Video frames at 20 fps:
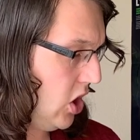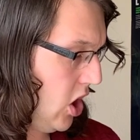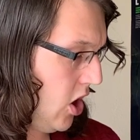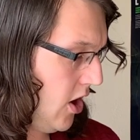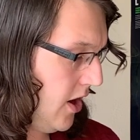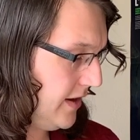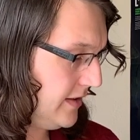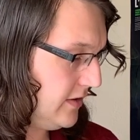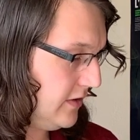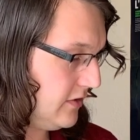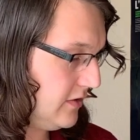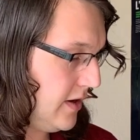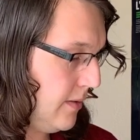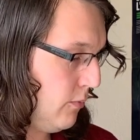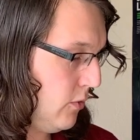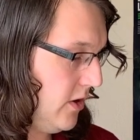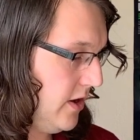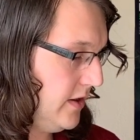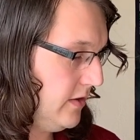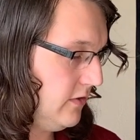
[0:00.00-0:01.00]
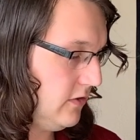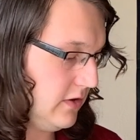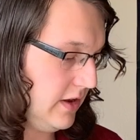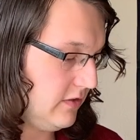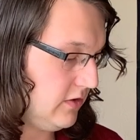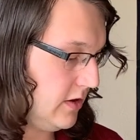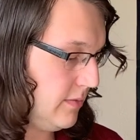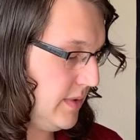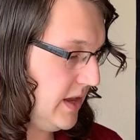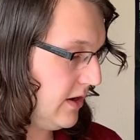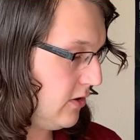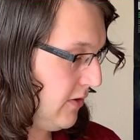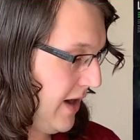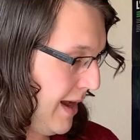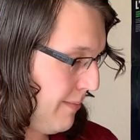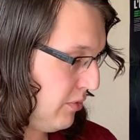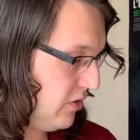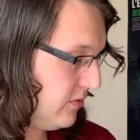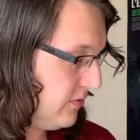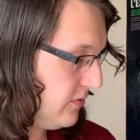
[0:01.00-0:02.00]
onto someone, so that's going to be a
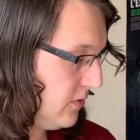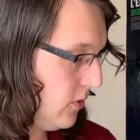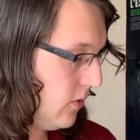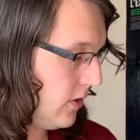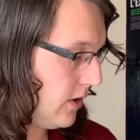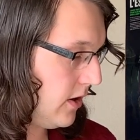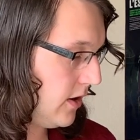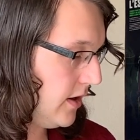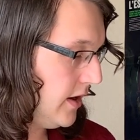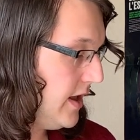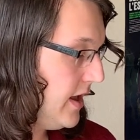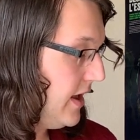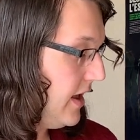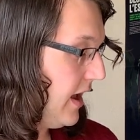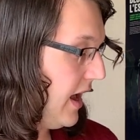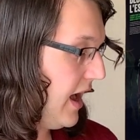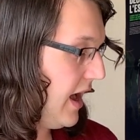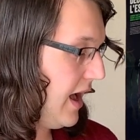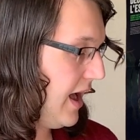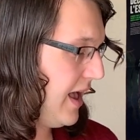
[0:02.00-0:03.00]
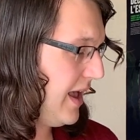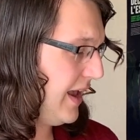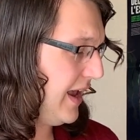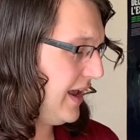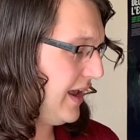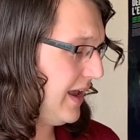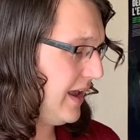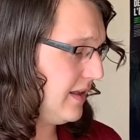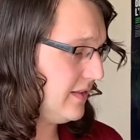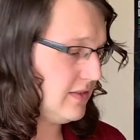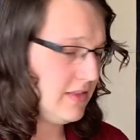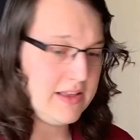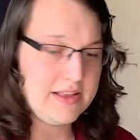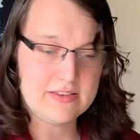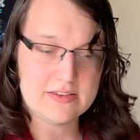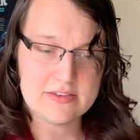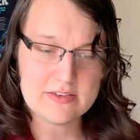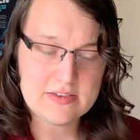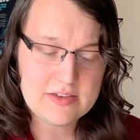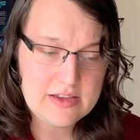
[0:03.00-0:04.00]
grapple 4. And
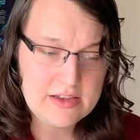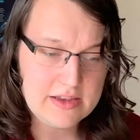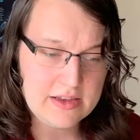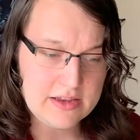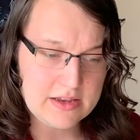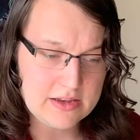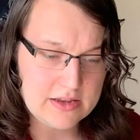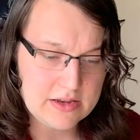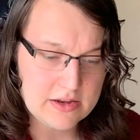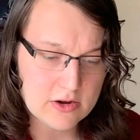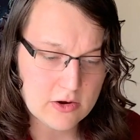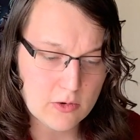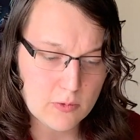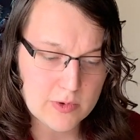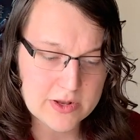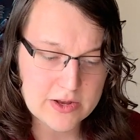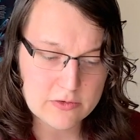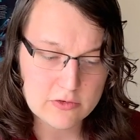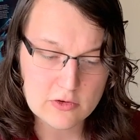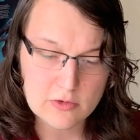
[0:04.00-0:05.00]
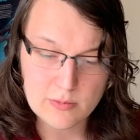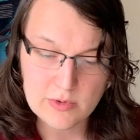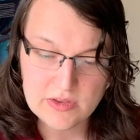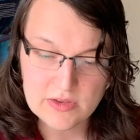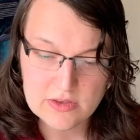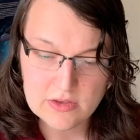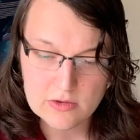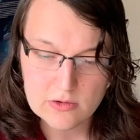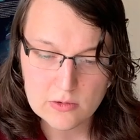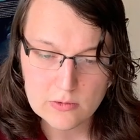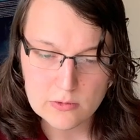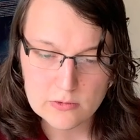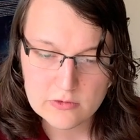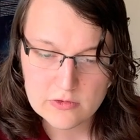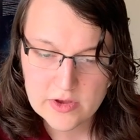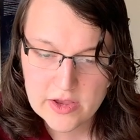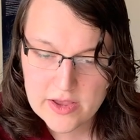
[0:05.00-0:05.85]
let's see here, what else could we use?